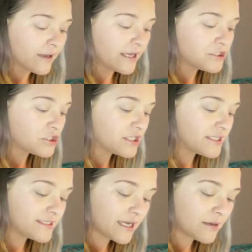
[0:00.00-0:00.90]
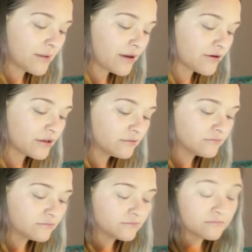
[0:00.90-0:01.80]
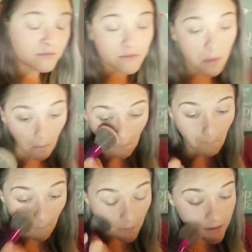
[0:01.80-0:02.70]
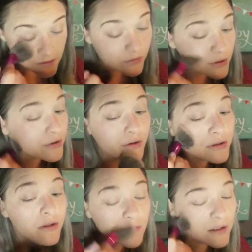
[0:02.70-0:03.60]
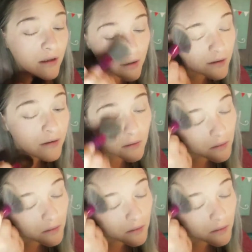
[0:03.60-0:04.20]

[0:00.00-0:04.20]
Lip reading: HD setting powder. Still currently doing that.